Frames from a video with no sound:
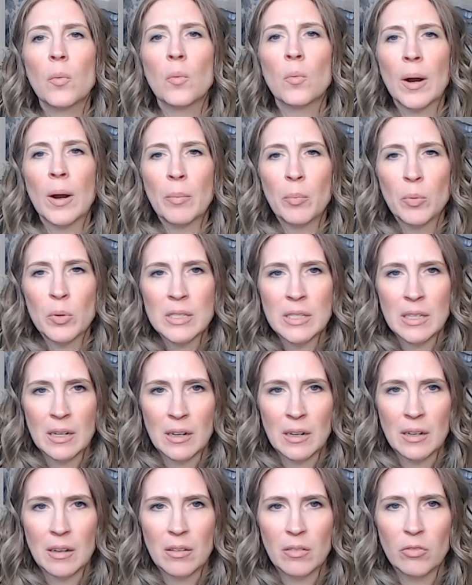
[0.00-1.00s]

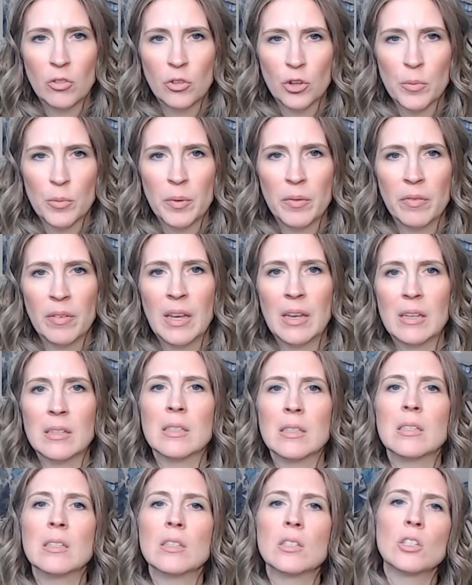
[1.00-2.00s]
unrepresentative group of
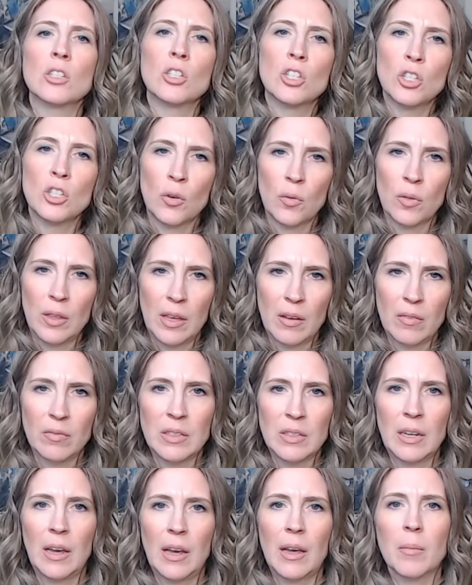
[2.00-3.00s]
cases to show the
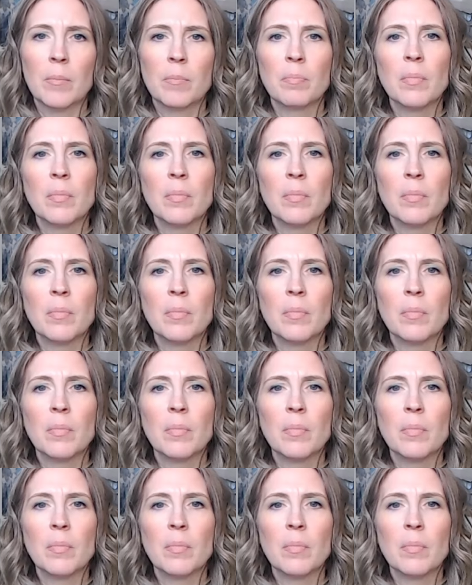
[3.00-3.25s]
FDA.